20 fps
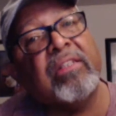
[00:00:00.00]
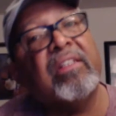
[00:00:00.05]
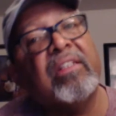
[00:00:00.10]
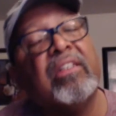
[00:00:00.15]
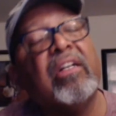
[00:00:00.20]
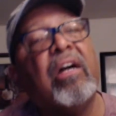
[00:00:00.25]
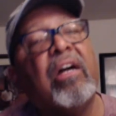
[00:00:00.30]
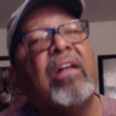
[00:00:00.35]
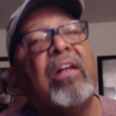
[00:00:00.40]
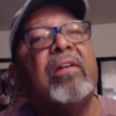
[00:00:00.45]
on
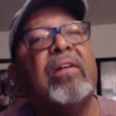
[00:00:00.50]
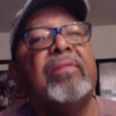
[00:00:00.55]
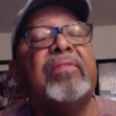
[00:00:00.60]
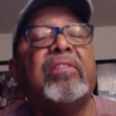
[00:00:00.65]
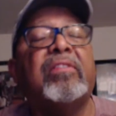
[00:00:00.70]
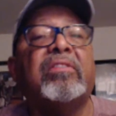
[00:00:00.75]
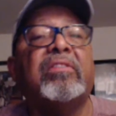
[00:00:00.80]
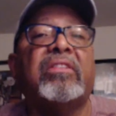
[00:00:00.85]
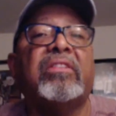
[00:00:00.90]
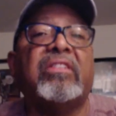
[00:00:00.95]
the color
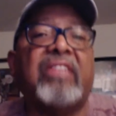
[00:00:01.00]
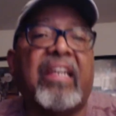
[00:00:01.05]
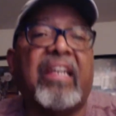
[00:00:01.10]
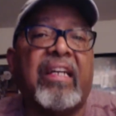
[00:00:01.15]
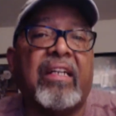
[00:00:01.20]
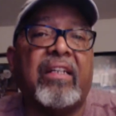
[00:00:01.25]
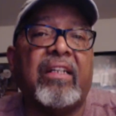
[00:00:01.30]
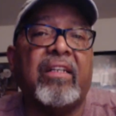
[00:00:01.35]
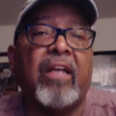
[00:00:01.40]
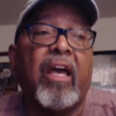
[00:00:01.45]
of their
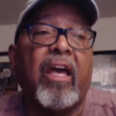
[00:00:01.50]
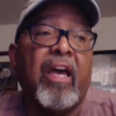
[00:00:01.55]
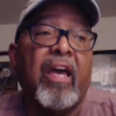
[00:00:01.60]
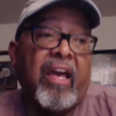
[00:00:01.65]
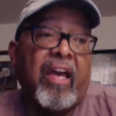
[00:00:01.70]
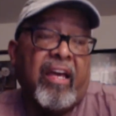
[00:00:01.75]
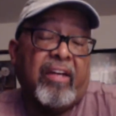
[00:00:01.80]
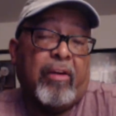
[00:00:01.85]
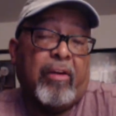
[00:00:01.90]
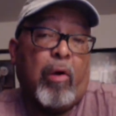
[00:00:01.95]
skin
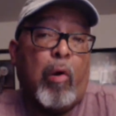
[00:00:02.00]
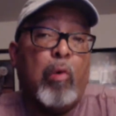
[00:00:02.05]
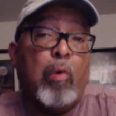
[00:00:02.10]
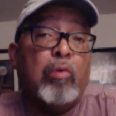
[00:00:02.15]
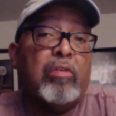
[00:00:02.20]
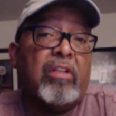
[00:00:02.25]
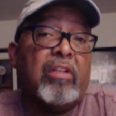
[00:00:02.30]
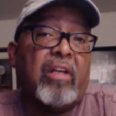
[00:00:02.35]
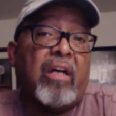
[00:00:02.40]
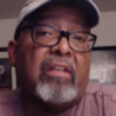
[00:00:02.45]
and
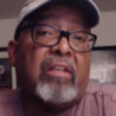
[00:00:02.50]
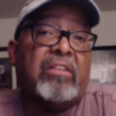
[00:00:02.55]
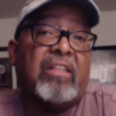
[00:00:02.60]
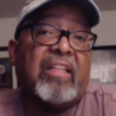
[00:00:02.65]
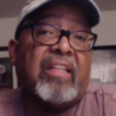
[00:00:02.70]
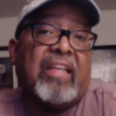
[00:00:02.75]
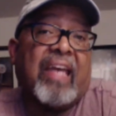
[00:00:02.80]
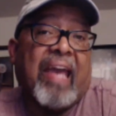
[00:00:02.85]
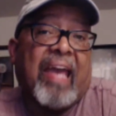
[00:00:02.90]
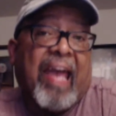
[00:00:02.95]
holding on
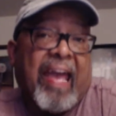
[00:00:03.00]
to the